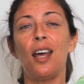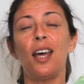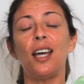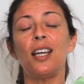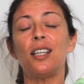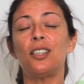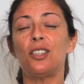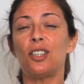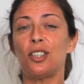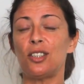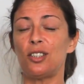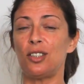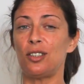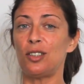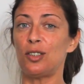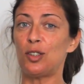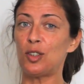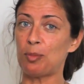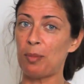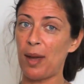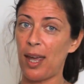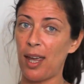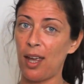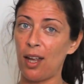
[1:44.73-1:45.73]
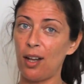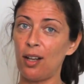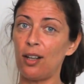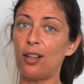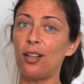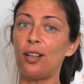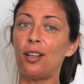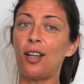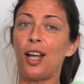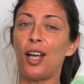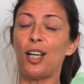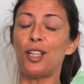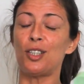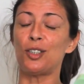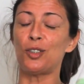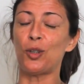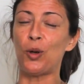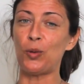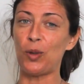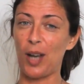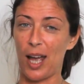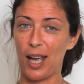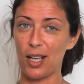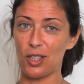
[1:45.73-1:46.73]
It doesn't smell, it's
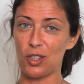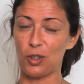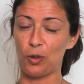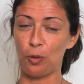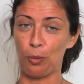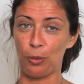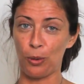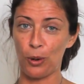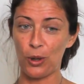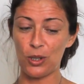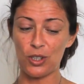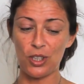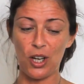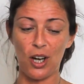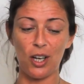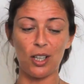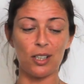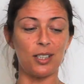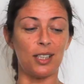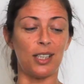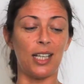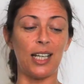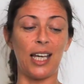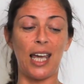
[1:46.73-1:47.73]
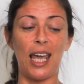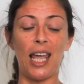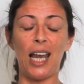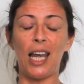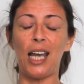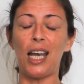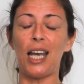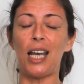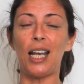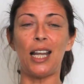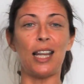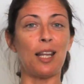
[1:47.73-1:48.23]
all natural products, and again,